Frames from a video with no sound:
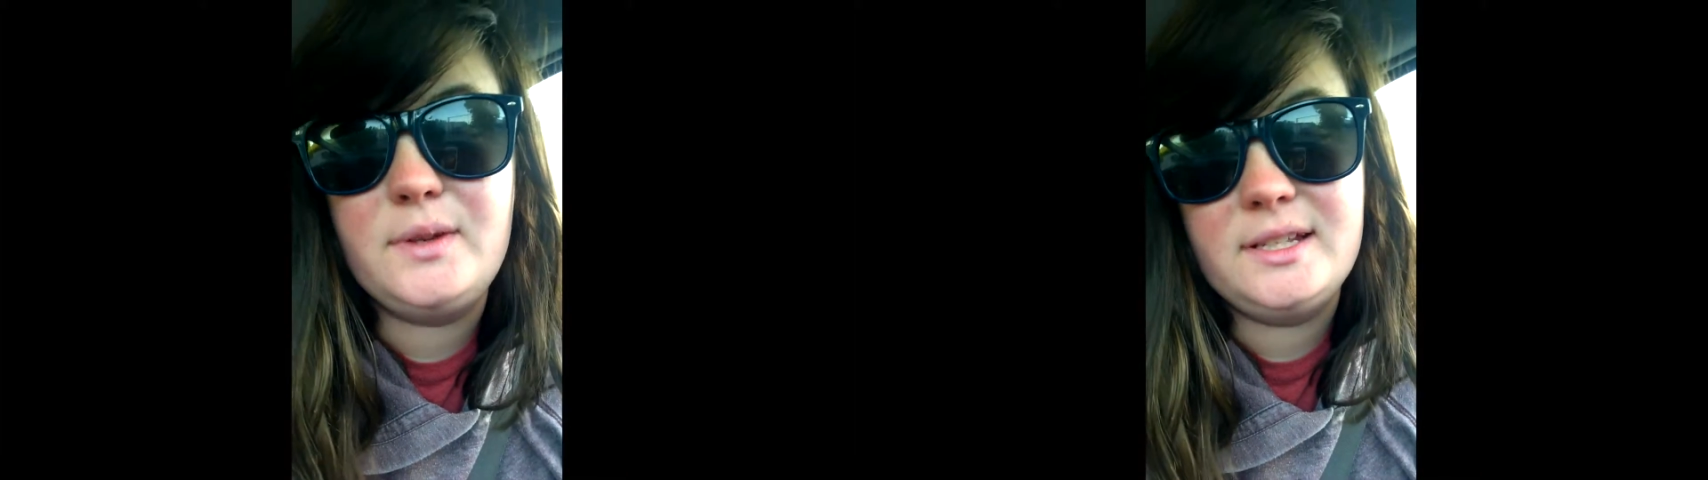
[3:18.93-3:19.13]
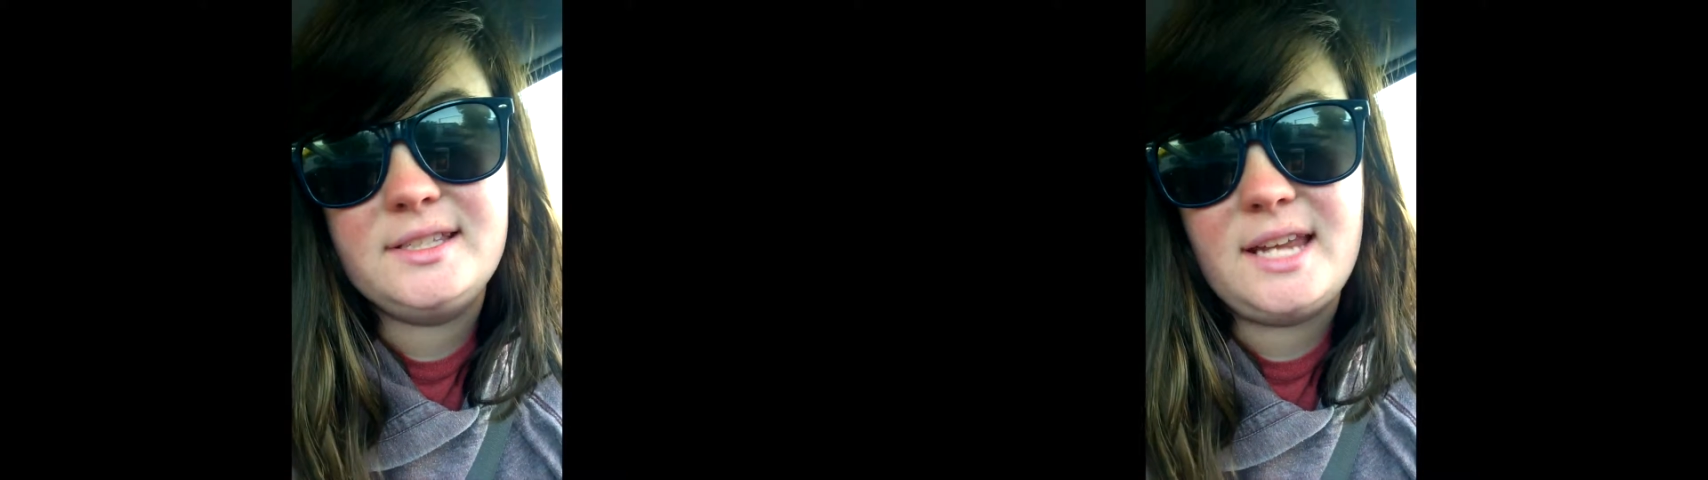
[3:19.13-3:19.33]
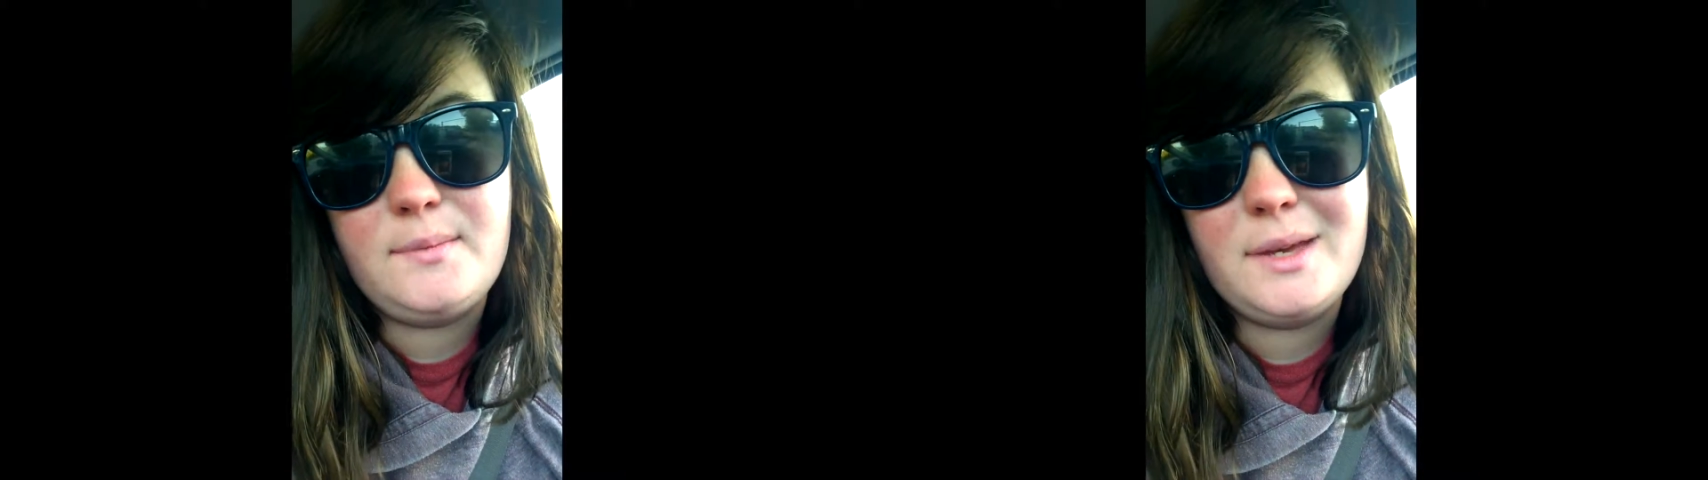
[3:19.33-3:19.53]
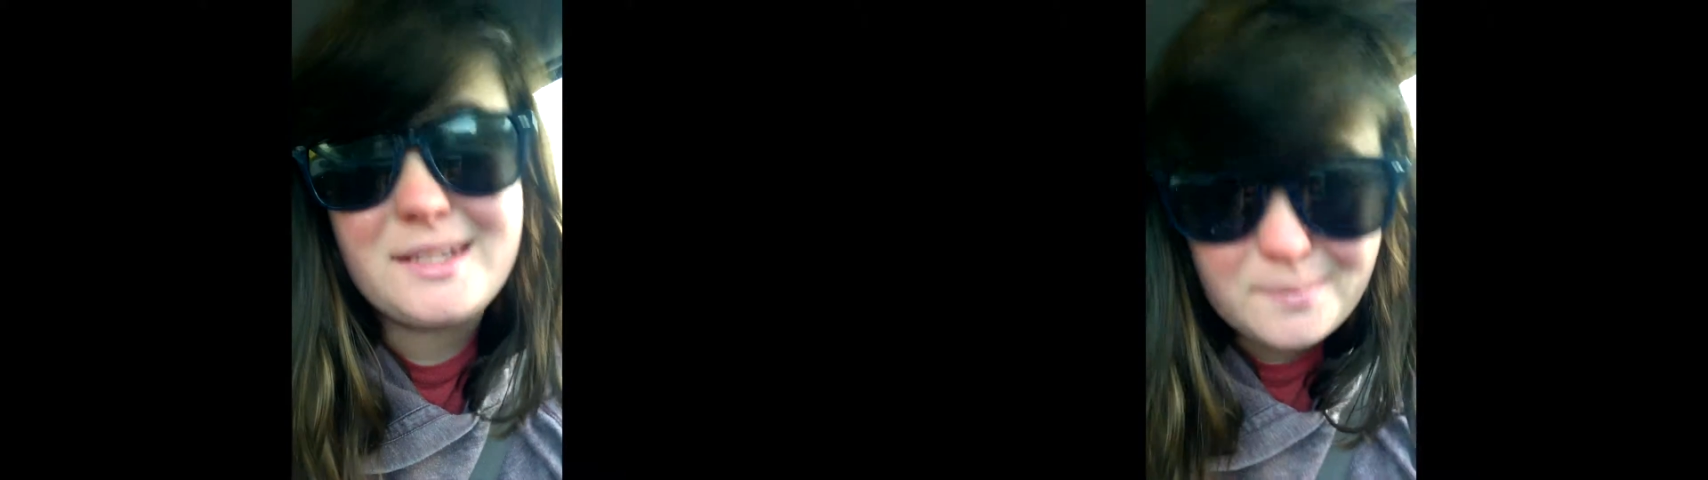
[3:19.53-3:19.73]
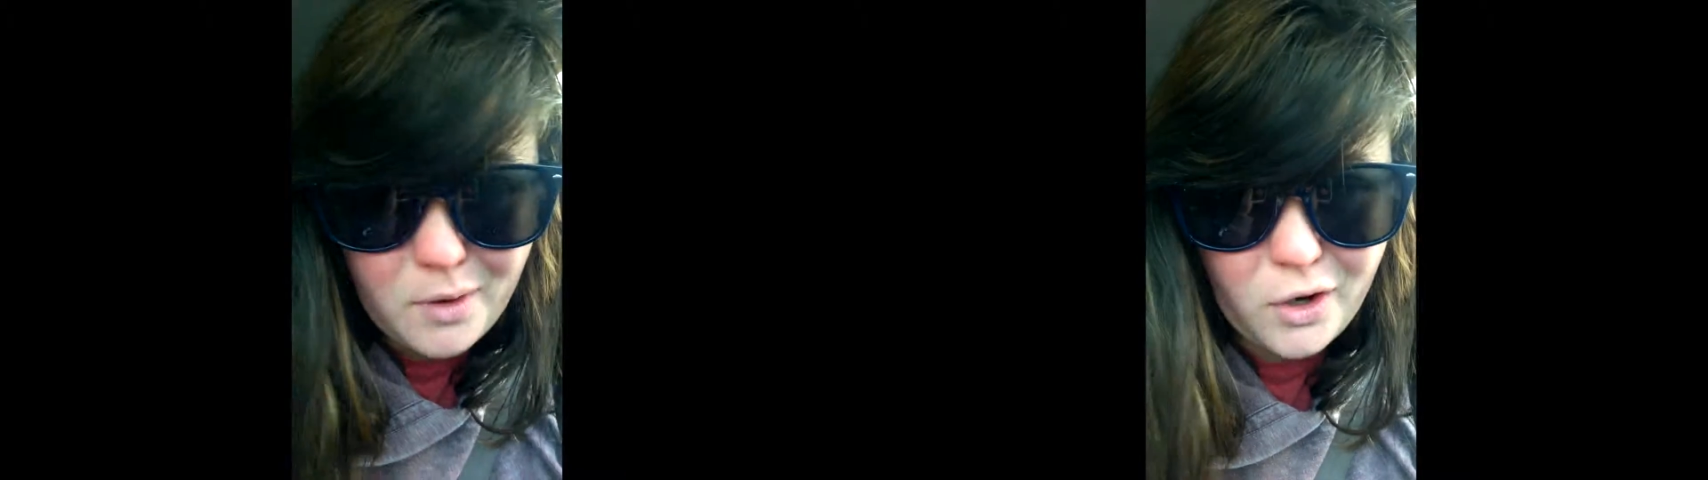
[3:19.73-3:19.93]

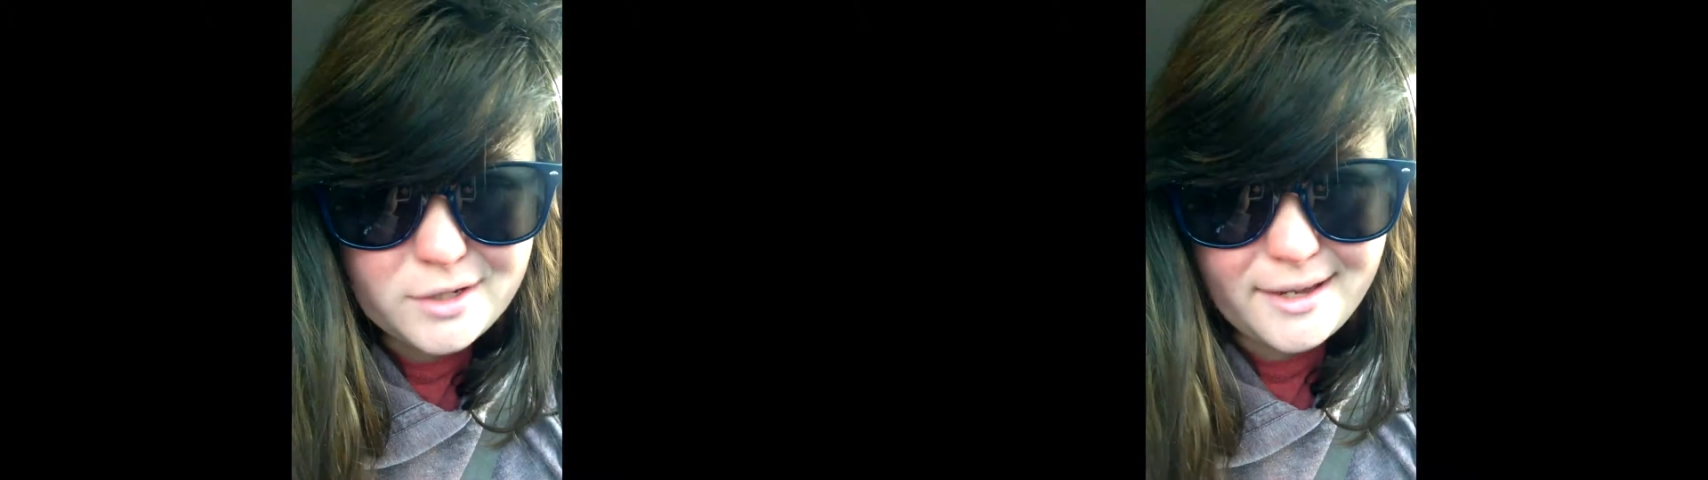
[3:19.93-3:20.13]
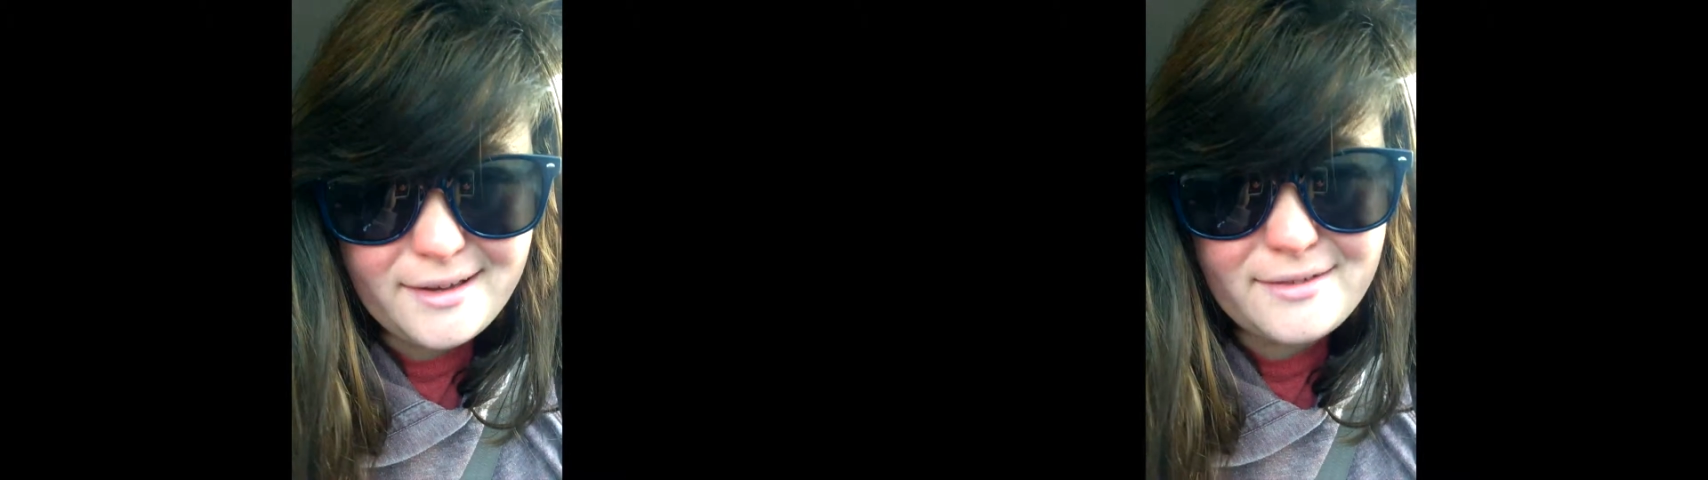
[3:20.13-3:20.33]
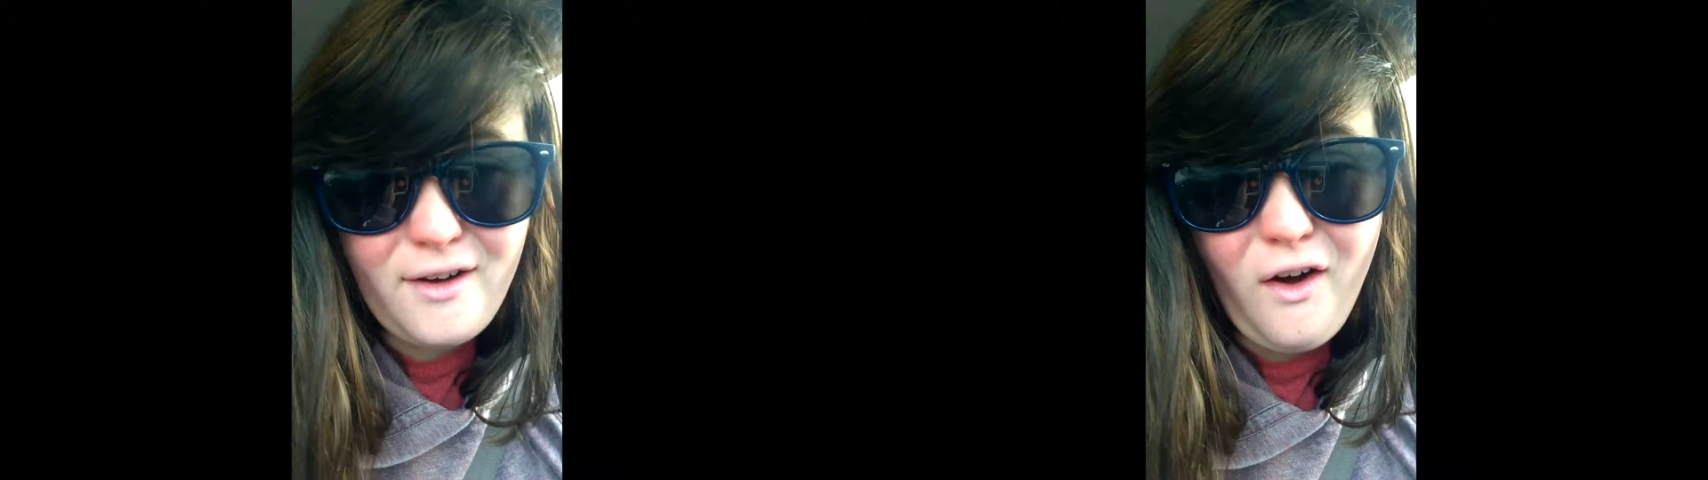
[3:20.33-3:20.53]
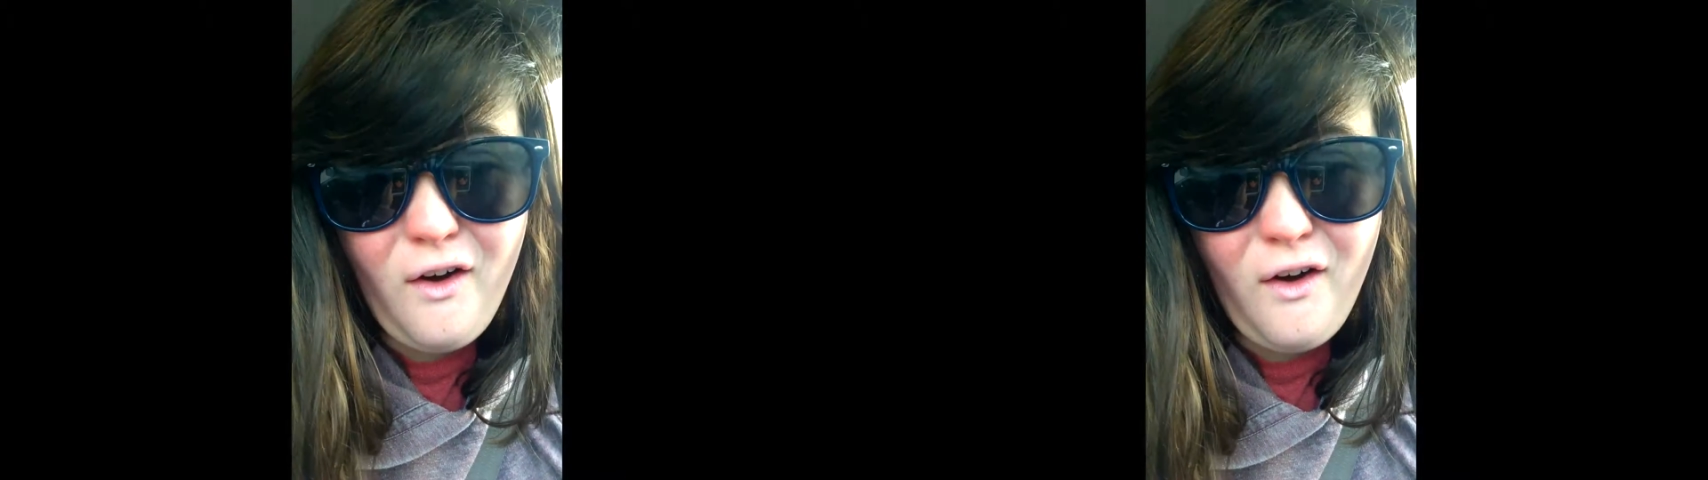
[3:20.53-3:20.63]
reinstatement part of